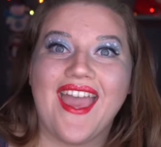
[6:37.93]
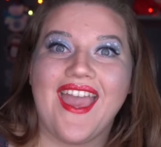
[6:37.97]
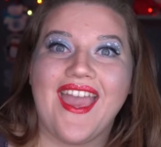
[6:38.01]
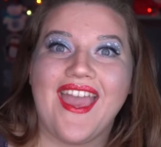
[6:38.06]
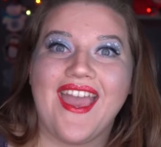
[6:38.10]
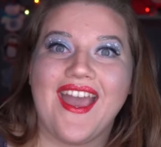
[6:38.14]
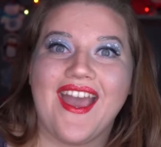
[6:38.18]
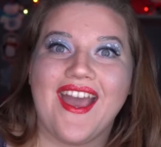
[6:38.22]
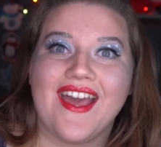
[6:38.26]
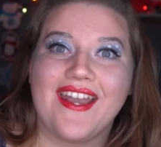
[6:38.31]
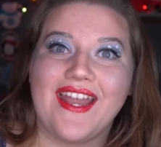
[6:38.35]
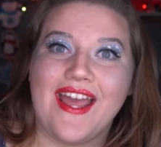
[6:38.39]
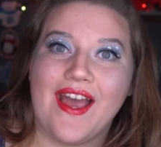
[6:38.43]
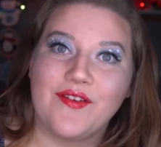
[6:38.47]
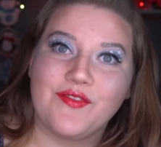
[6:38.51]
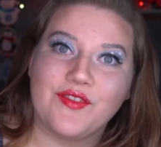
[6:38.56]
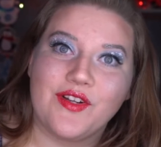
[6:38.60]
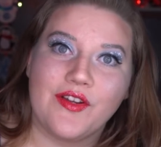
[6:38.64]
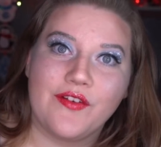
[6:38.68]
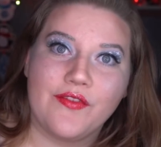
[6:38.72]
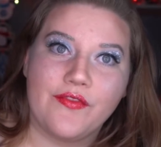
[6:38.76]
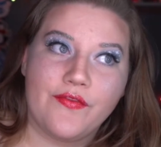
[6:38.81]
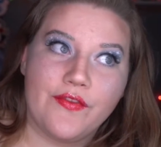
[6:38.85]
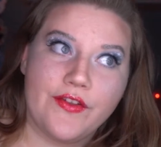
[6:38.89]
And
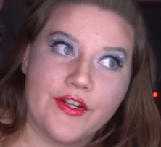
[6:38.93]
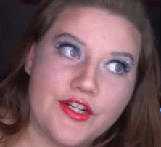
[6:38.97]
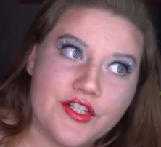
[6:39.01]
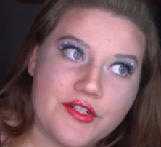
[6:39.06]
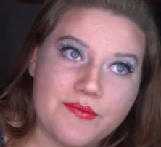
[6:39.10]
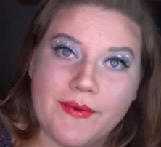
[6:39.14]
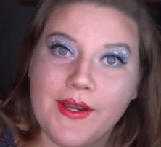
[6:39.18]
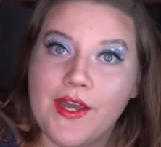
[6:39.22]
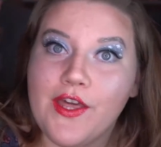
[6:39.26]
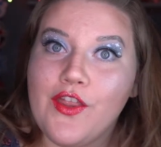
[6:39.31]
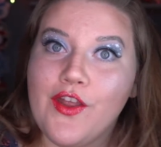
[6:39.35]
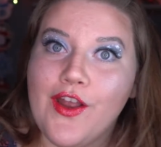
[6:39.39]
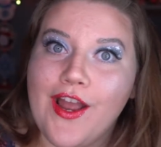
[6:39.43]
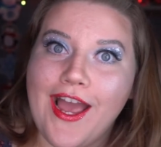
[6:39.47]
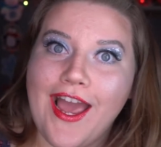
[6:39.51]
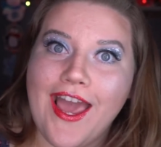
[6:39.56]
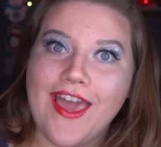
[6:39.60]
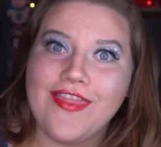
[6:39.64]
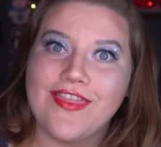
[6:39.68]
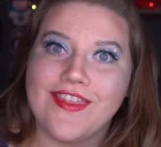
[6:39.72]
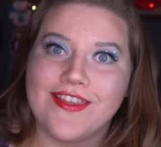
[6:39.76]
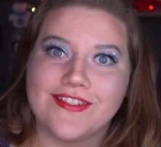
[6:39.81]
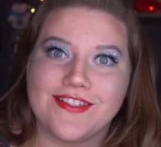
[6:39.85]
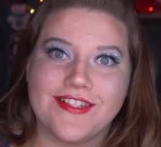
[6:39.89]
after I finish my other
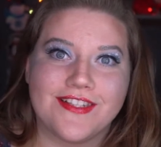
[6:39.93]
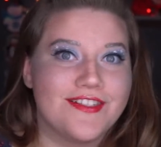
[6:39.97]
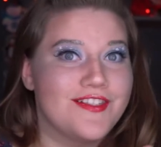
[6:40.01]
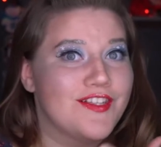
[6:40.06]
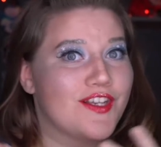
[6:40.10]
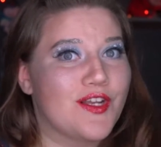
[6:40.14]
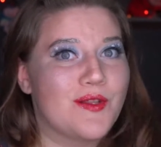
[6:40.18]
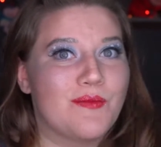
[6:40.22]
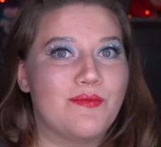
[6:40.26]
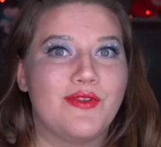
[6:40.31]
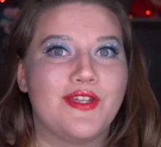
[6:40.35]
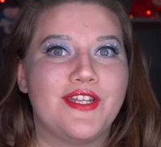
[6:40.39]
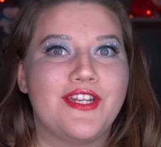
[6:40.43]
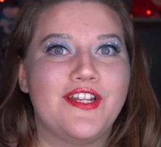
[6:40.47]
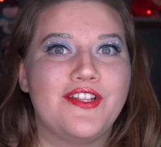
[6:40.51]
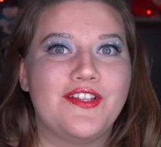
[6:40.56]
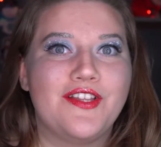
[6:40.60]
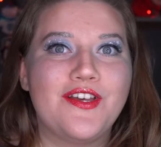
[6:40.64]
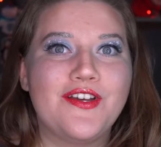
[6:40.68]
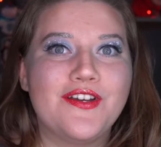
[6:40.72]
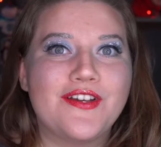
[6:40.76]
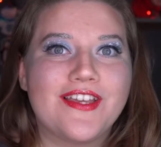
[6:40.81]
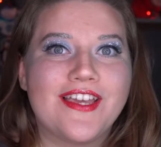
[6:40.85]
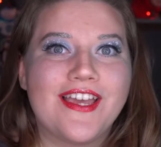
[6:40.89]
eye, this is the completed
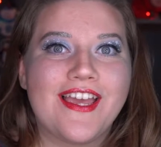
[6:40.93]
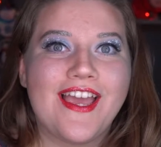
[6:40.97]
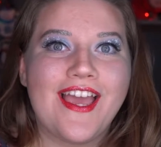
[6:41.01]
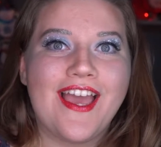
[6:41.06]
look.